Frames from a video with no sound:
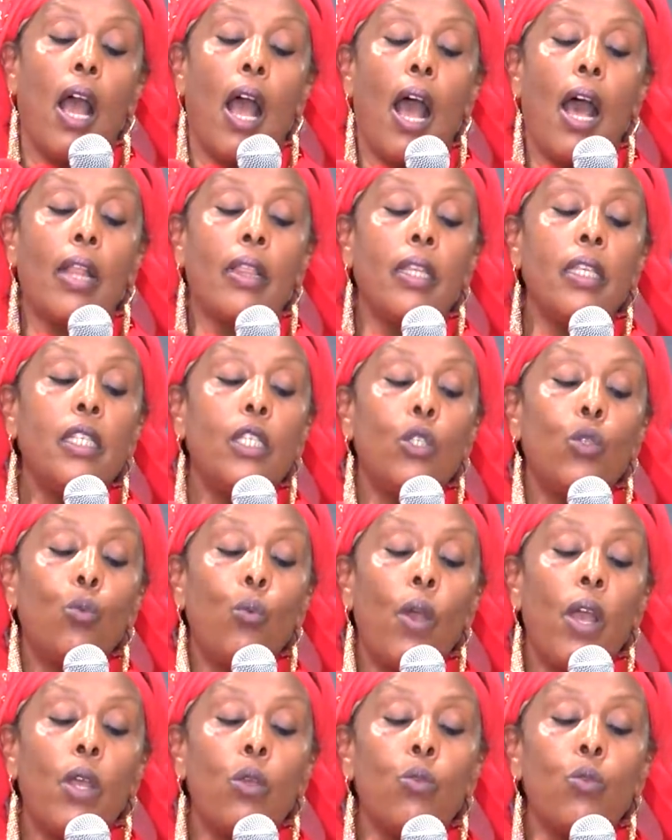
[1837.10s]
And this is
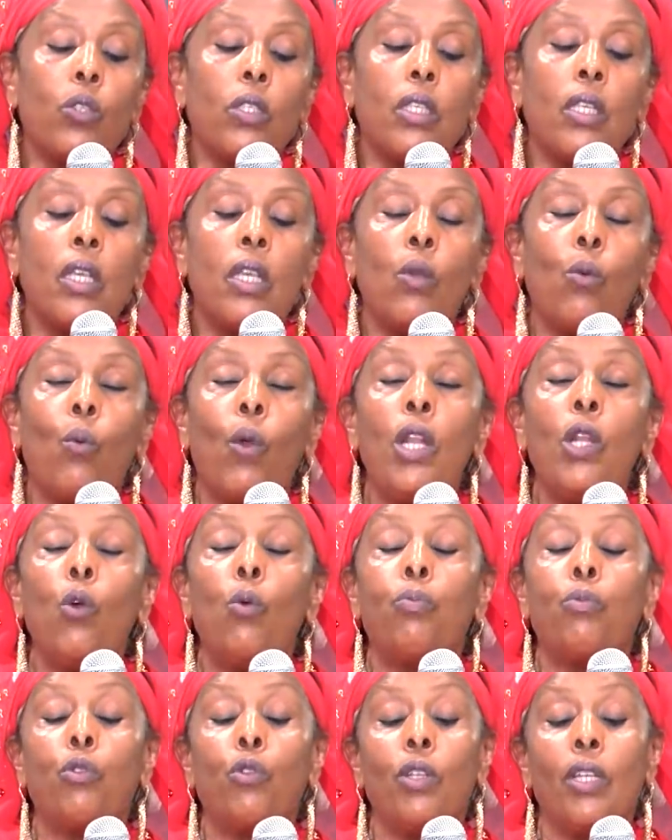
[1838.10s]
where you see when
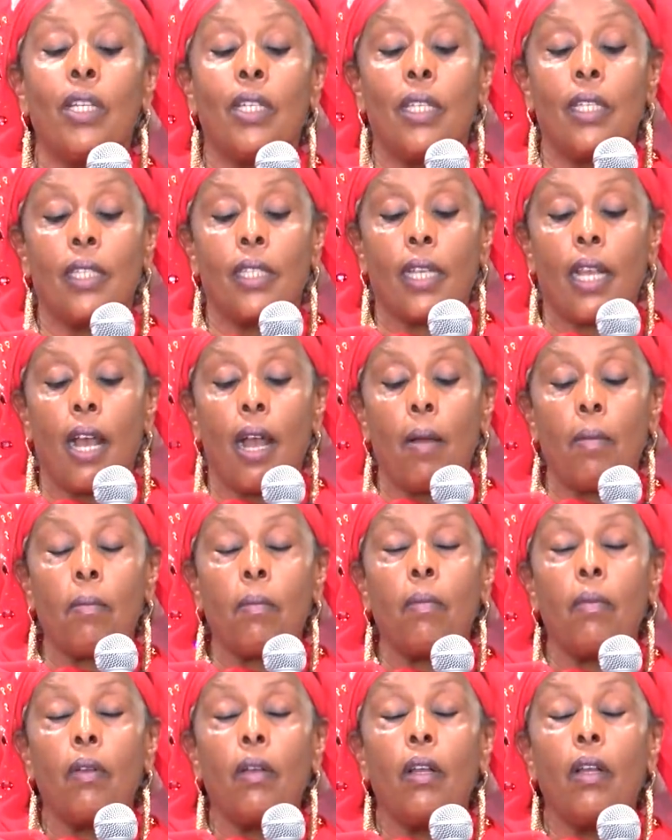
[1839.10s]
opportunities come,
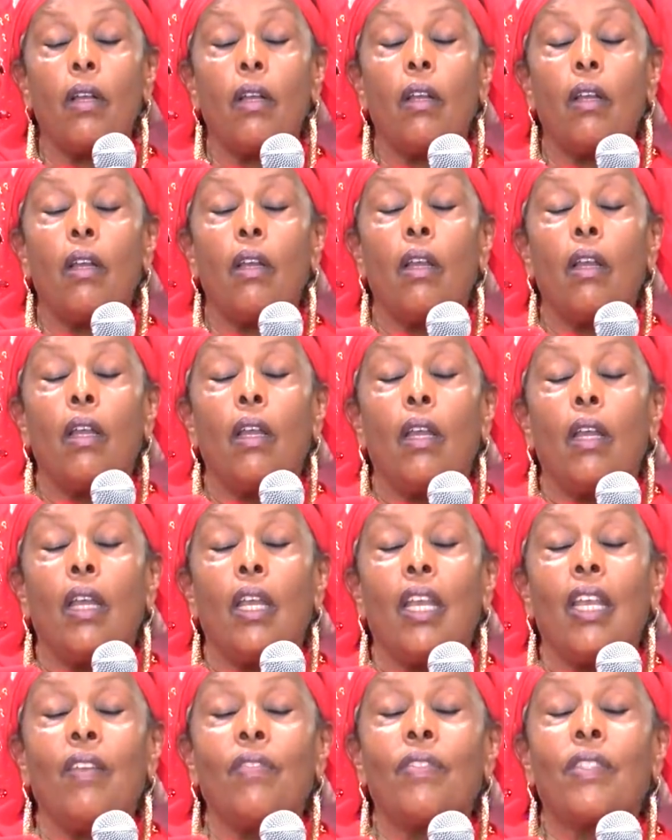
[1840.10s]

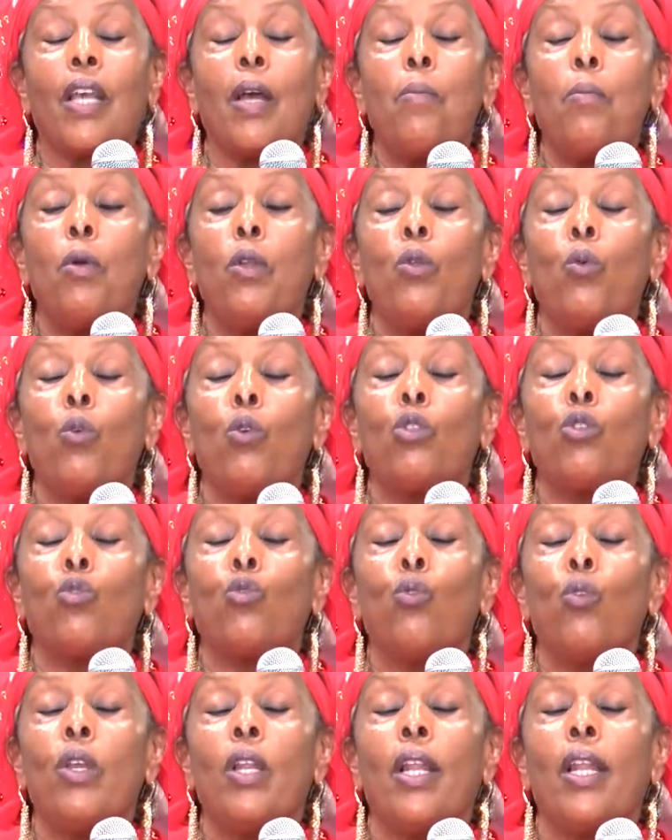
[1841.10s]
if somebody was
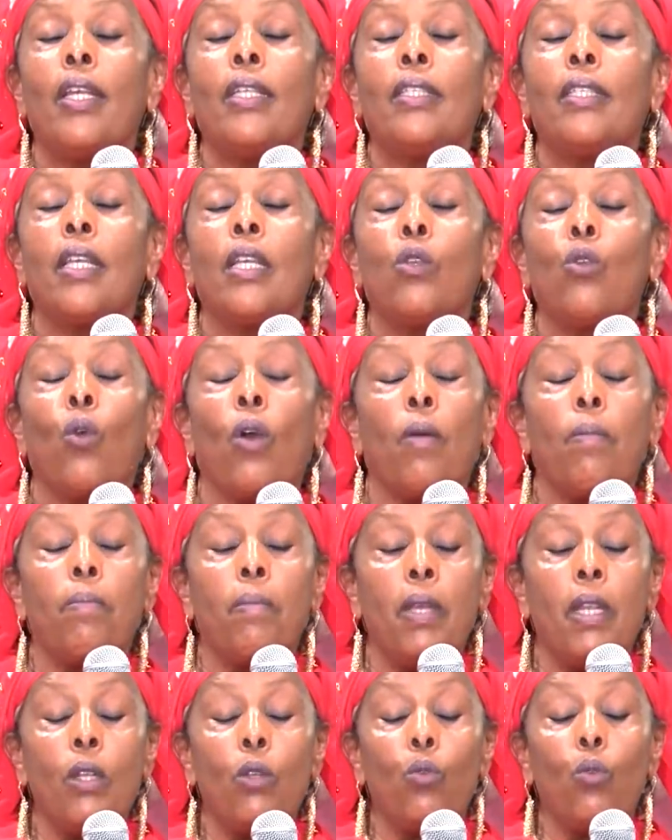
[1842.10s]
doing, let's say you have
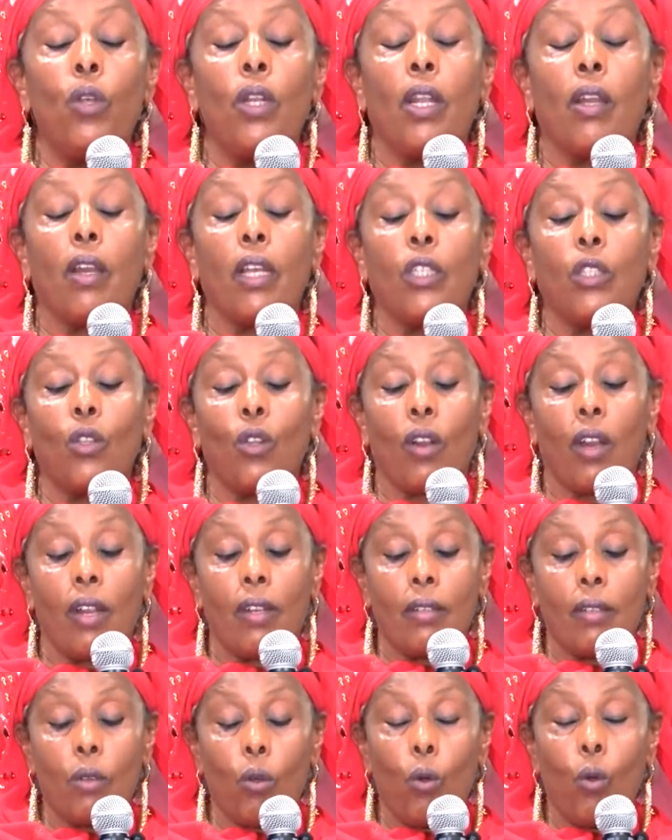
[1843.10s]
been doing
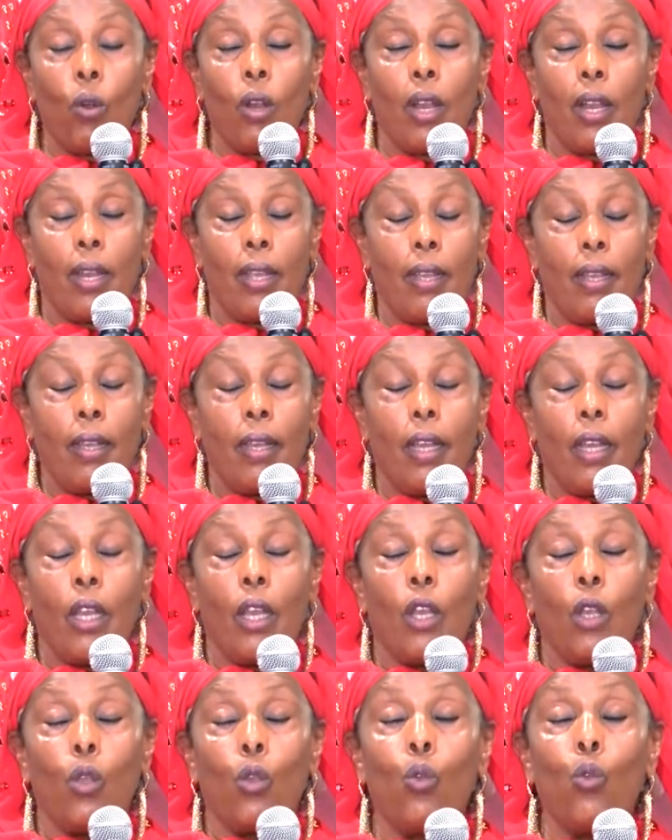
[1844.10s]
restaurant only,
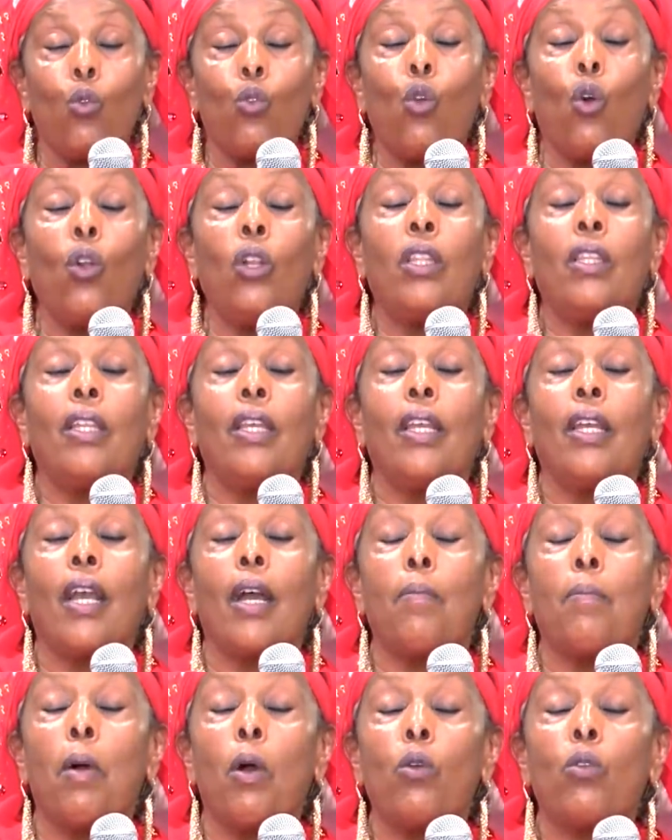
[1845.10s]
you don't think
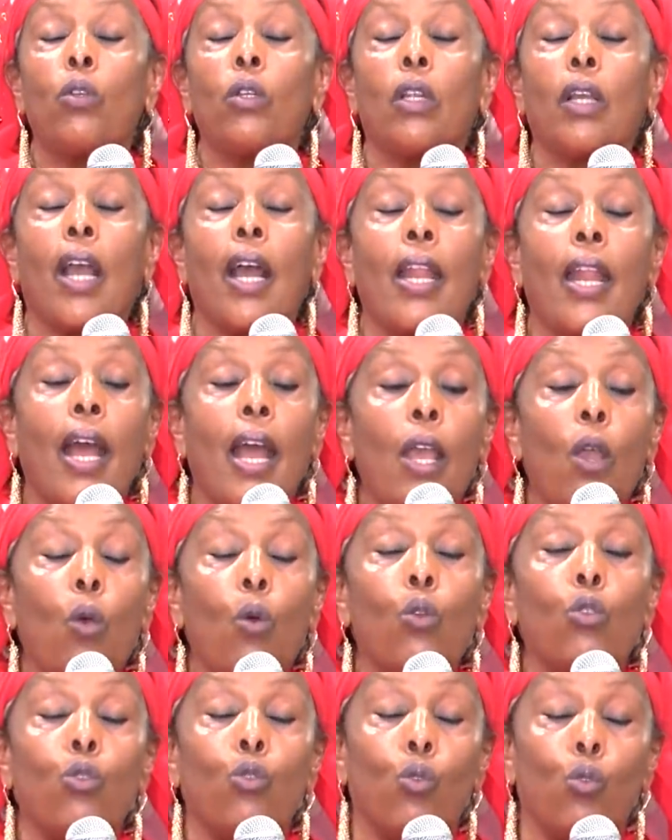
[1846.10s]
about, can I
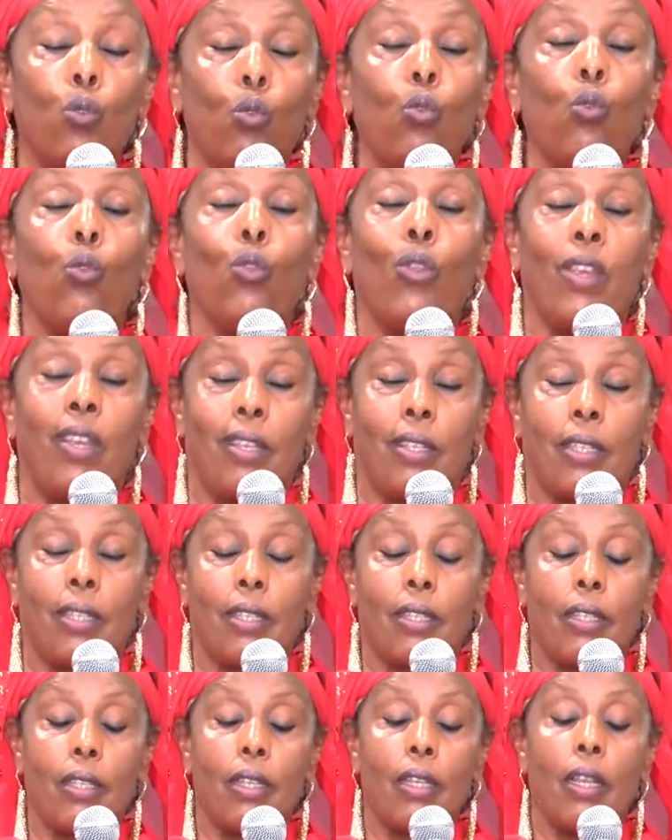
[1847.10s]
also do
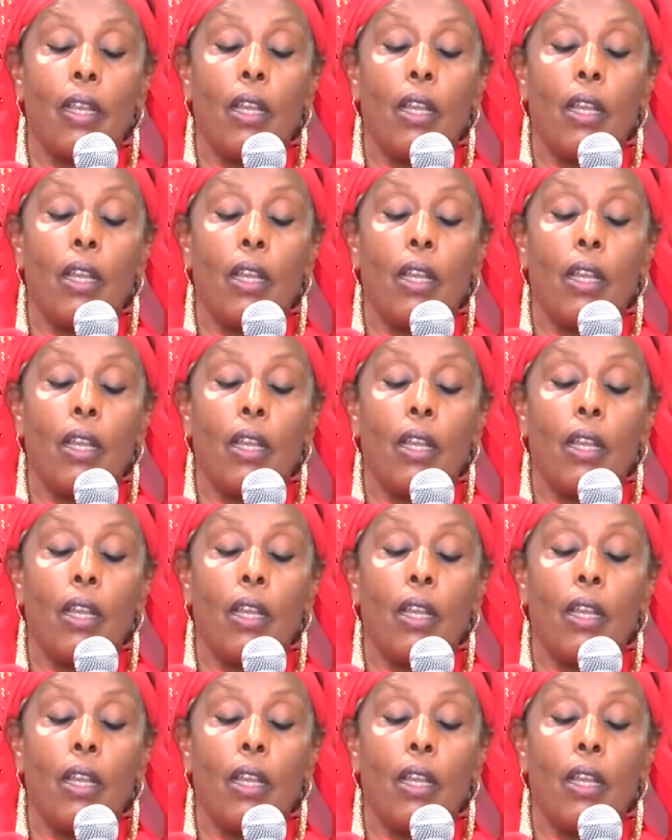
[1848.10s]
this?